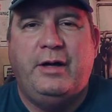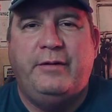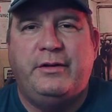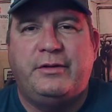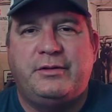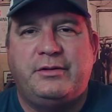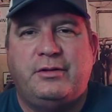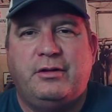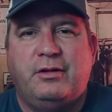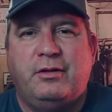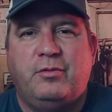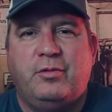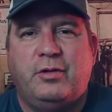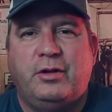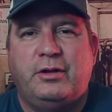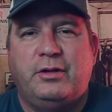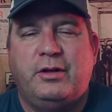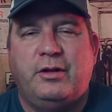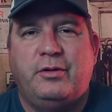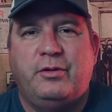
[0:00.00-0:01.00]
I started working
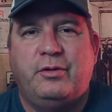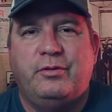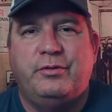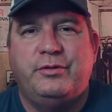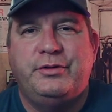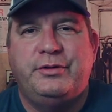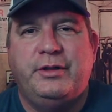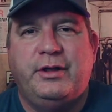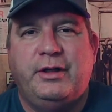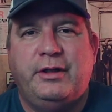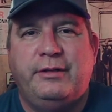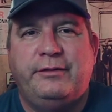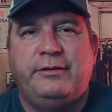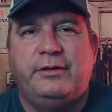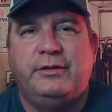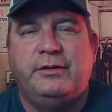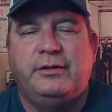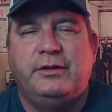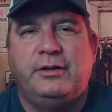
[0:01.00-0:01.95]
on old stuff and